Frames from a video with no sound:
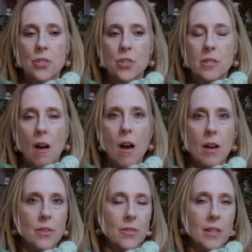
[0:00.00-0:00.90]
just
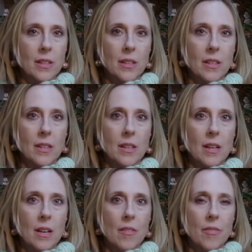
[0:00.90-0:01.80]
honoring
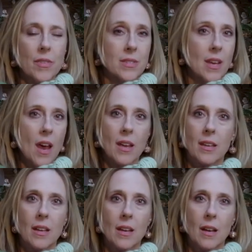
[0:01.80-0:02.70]
the
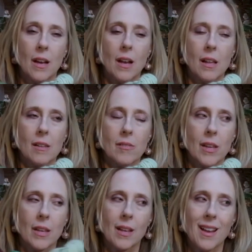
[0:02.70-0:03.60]
day.
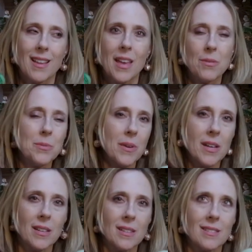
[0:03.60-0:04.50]
Like that was
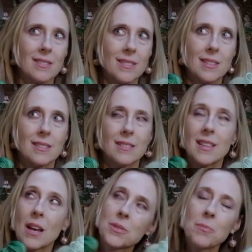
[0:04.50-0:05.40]
my
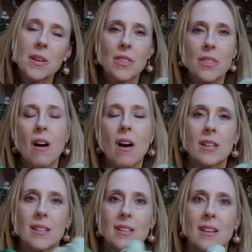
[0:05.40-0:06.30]

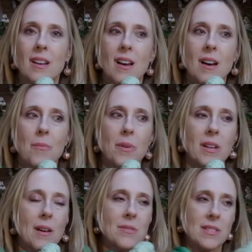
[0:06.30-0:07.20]
thought when
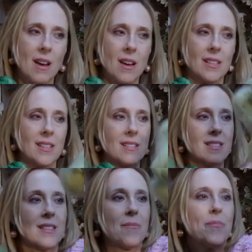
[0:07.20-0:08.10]
I was dyeing
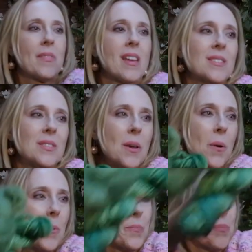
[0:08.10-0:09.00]
this.
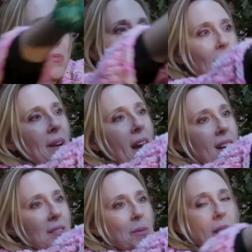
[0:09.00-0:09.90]
So
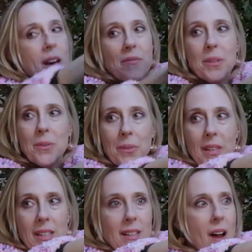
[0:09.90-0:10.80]
okay, so we have the
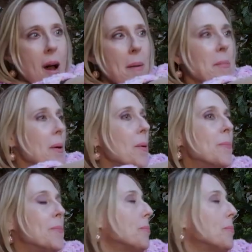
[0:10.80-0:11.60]
green combo,